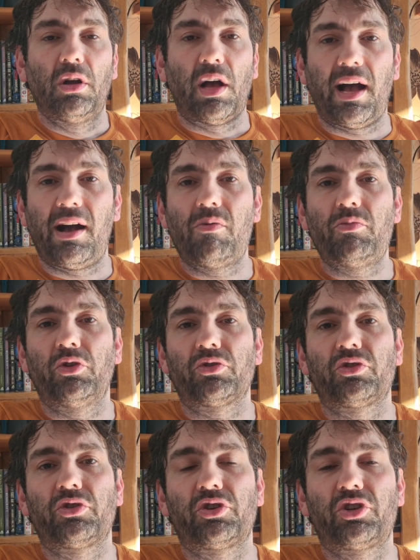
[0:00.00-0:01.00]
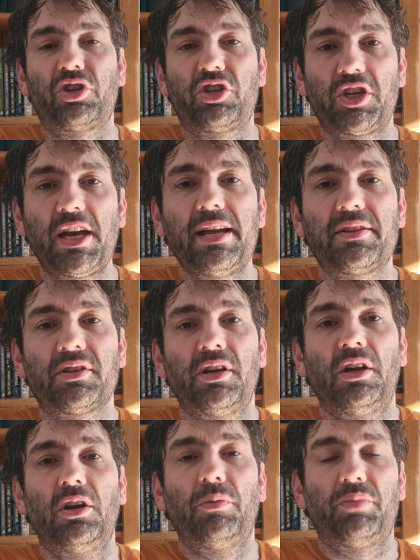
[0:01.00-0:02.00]
How much shit
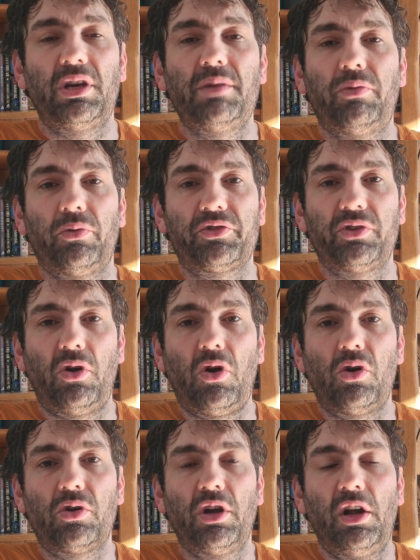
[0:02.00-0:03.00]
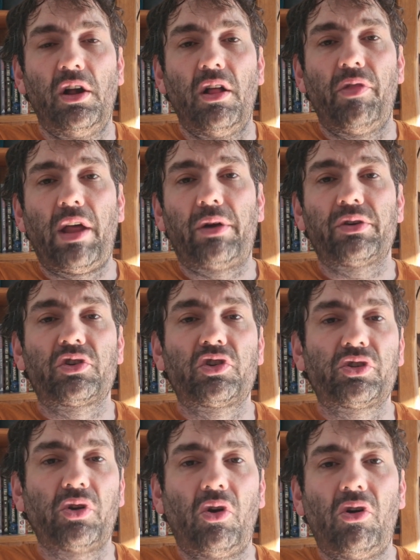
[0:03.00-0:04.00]
people talk. There are
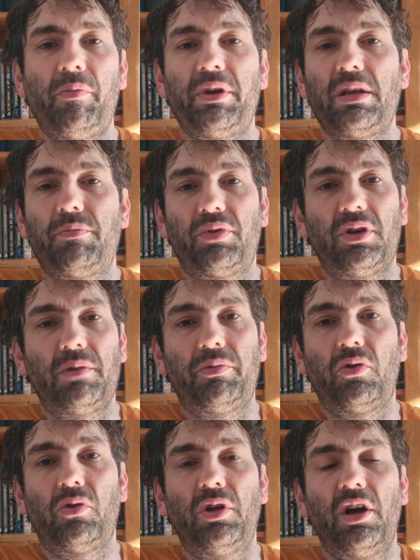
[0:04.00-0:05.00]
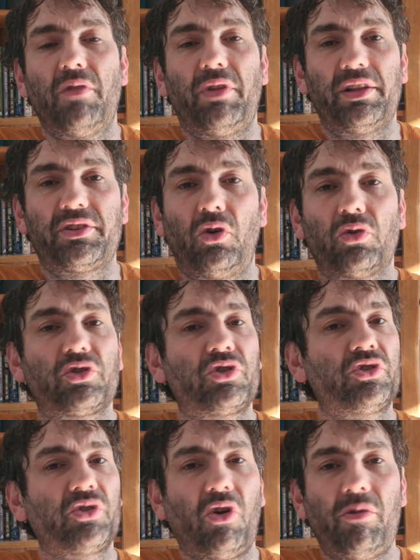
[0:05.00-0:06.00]
so many people that talk
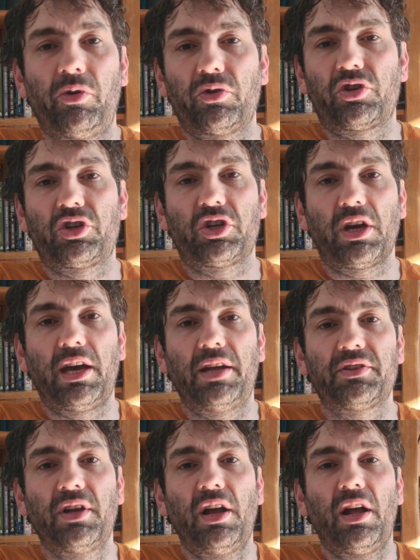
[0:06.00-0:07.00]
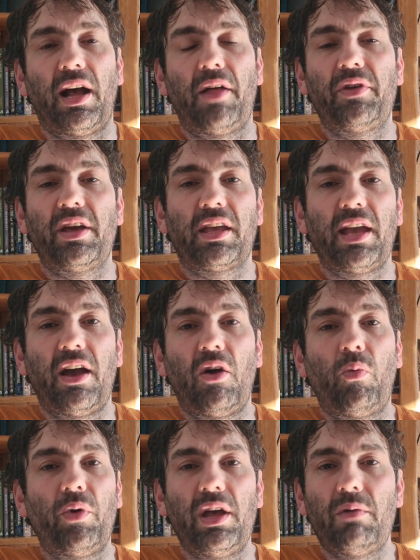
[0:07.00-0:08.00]
so much shit and they get
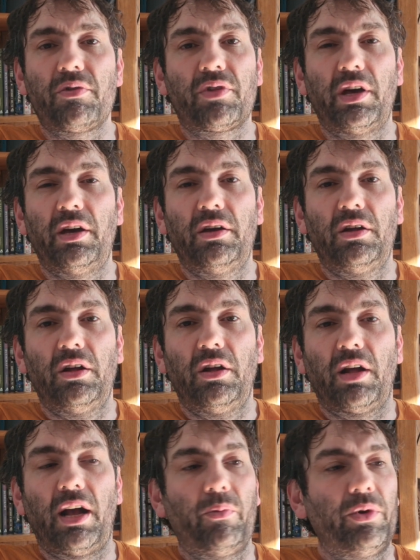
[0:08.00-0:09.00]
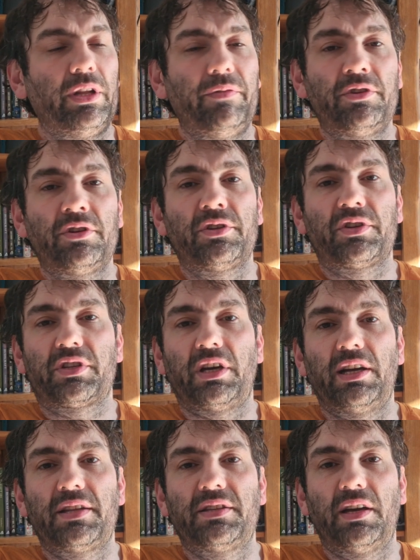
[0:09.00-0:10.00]
away with it. And we live in a
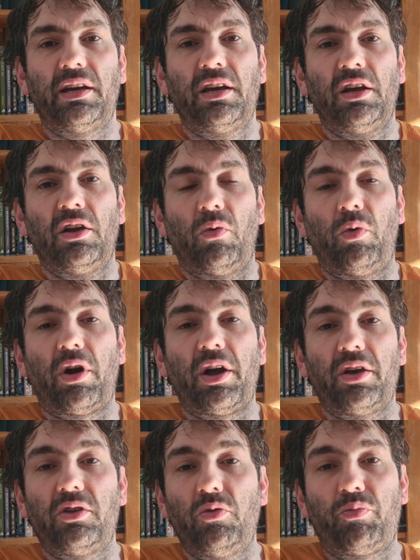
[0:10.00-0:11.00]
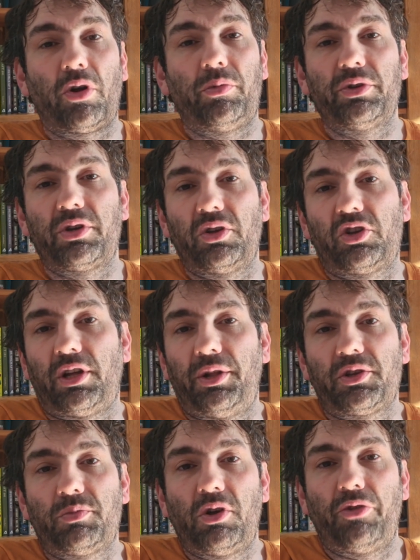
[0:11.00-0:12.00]
society where you probably can
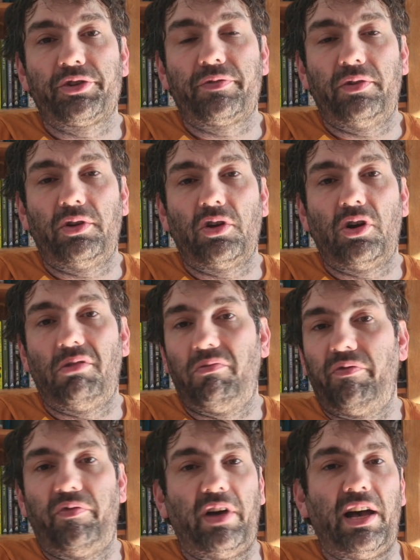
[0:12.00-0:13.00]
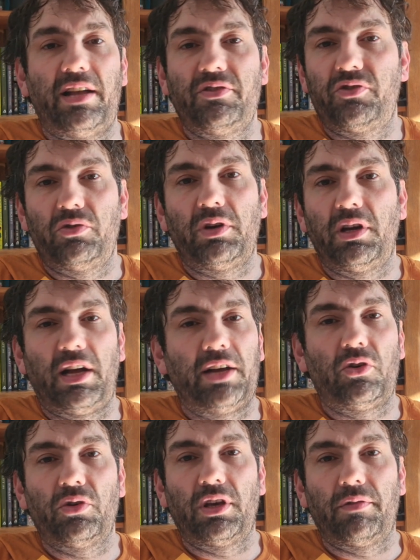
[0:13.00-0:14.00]
challenge me on this video. Fine, do it.
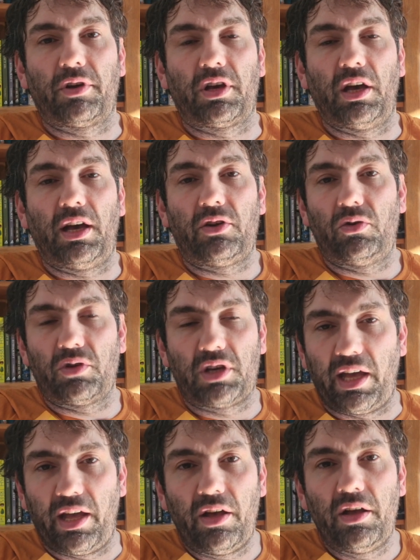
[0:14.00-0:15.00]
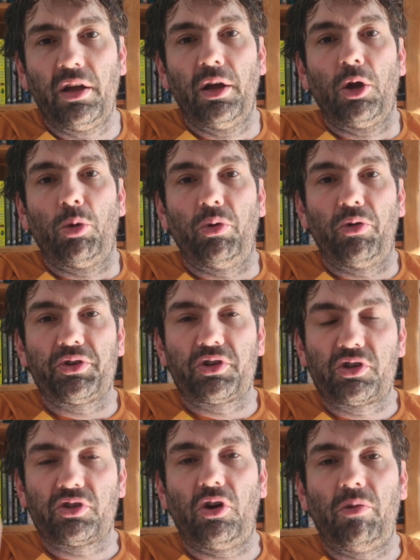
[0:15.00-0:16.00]
I don't give a care. I don't care. But there's
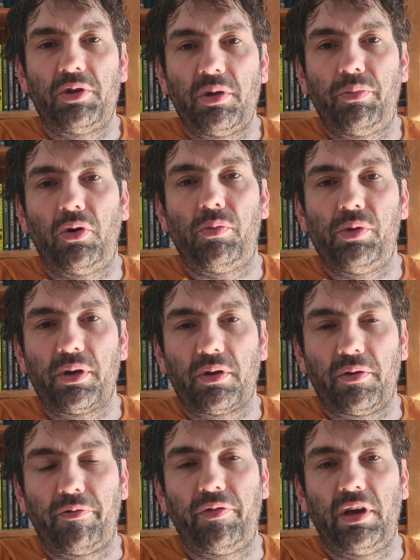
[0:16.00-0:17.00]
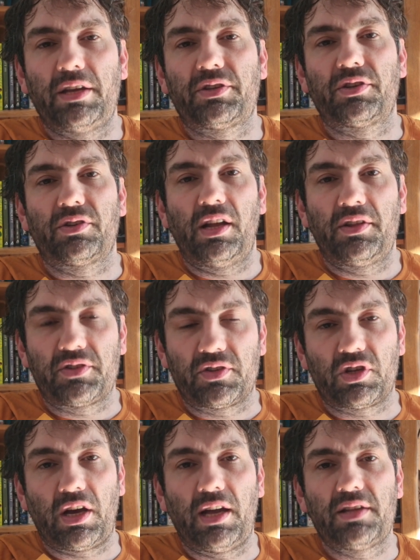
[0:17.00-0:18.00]
so many public faces in
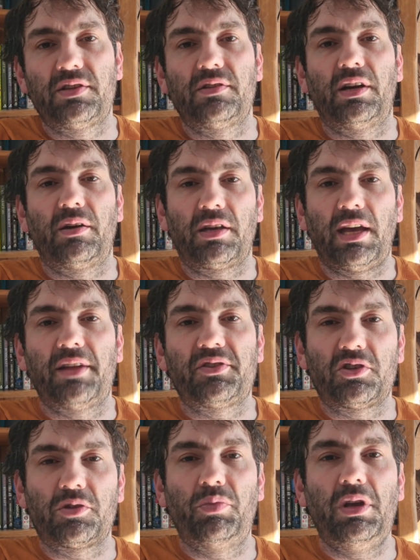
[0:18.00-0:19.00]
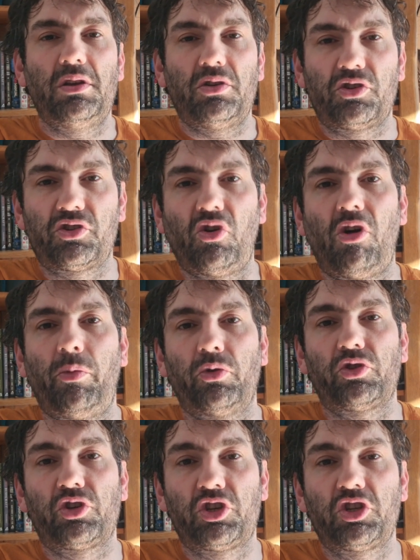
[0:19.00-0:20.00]
society that get to speak so
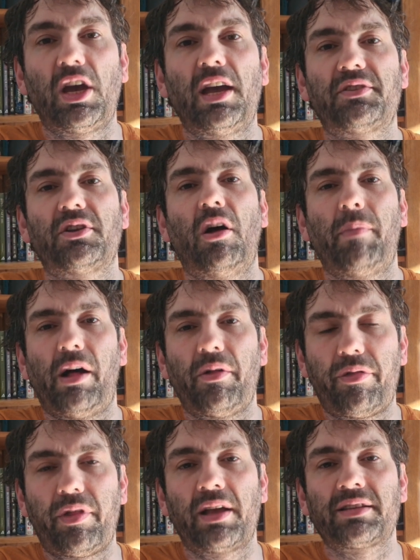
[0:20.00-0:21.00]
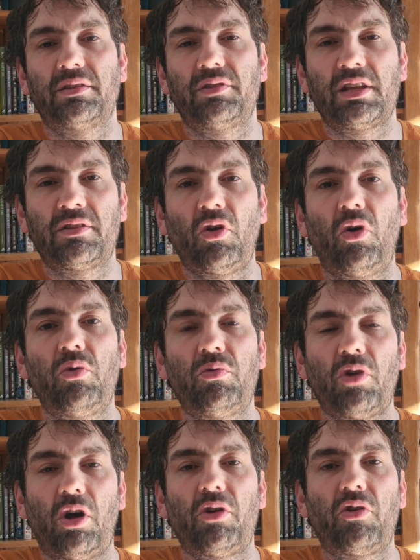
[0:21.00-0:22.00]
much shit about things that they do
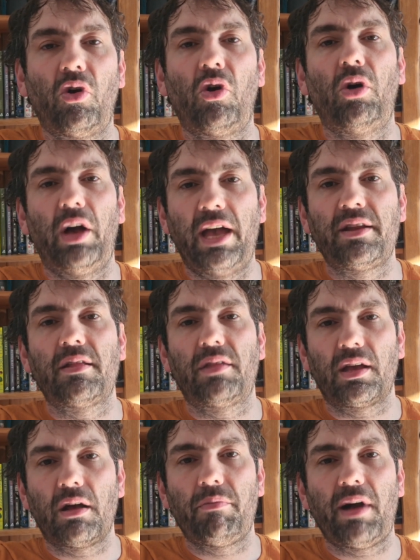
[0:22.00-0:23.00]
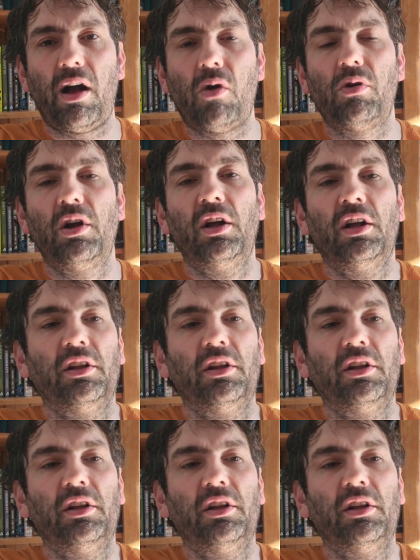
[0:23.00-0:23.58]
not know anything about.